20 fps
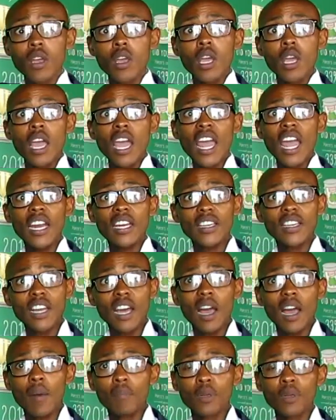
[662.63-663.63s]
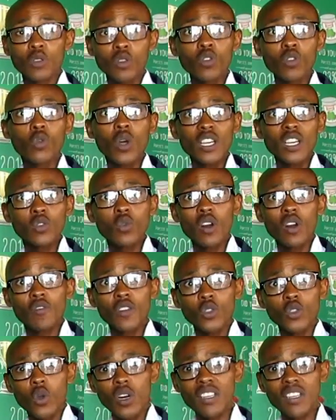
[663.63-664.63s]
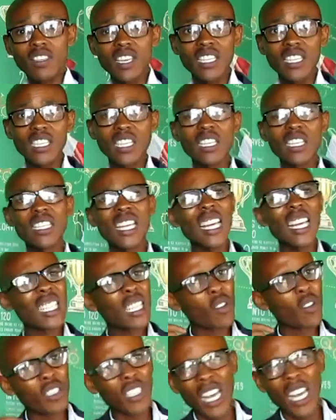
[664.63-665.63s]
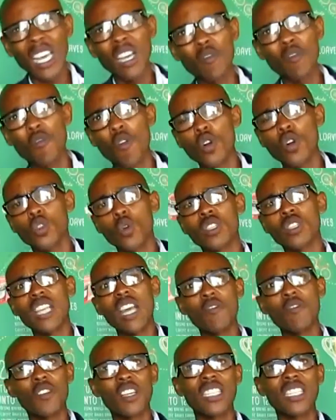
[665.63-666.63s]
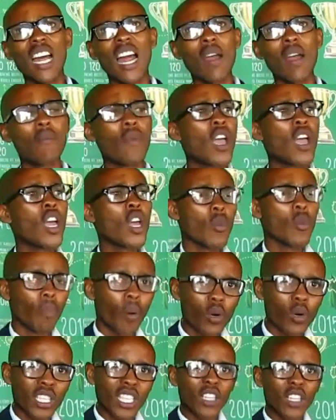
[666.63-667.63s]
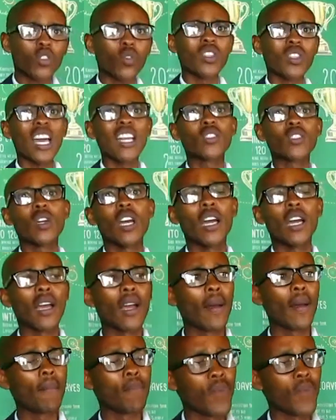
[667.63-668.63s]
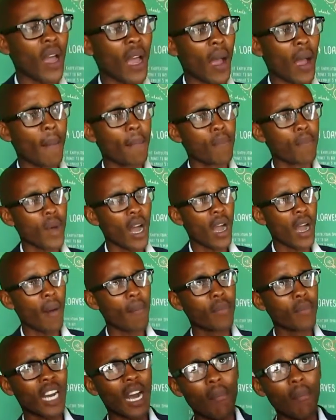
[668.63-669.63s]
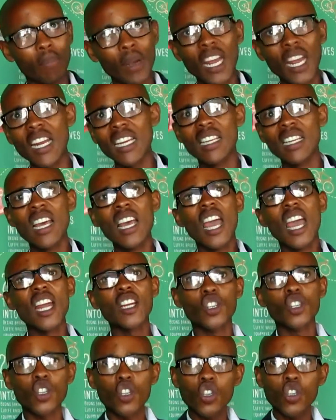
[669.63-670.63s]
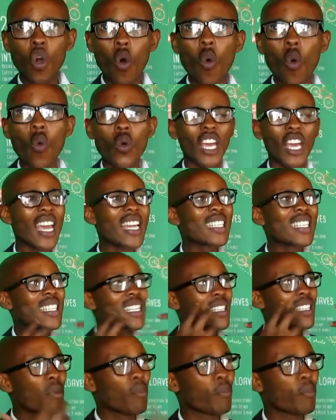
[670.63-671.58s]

And between 2012 and 2013, taking photos every time, putting to that campaign and showcasing the